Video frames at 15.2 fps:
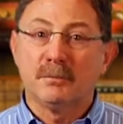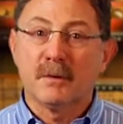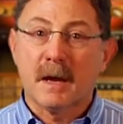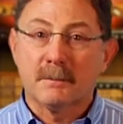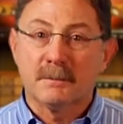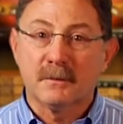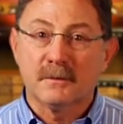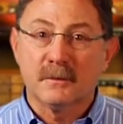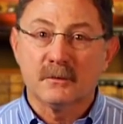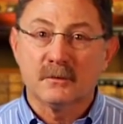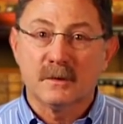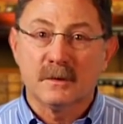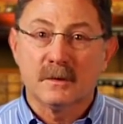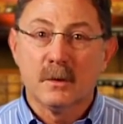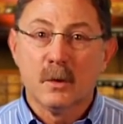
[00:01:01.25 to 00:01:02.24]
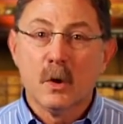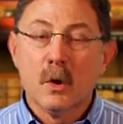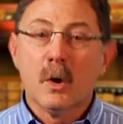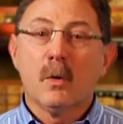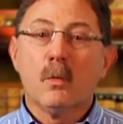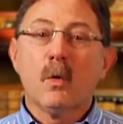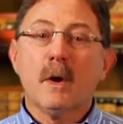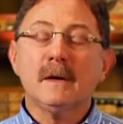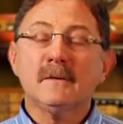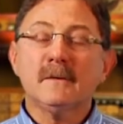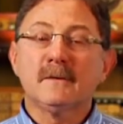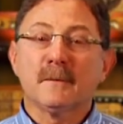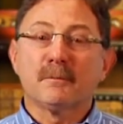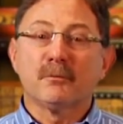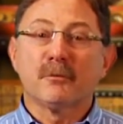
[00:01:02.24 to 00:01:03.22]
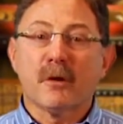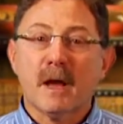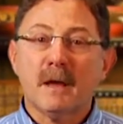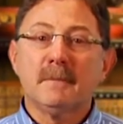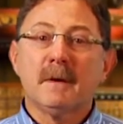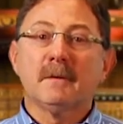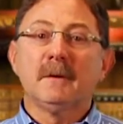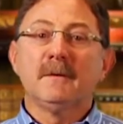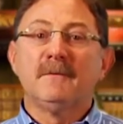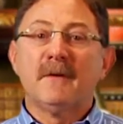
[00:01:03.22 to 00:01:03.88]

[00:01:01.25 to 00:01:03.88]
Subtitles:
proposition. What is the primary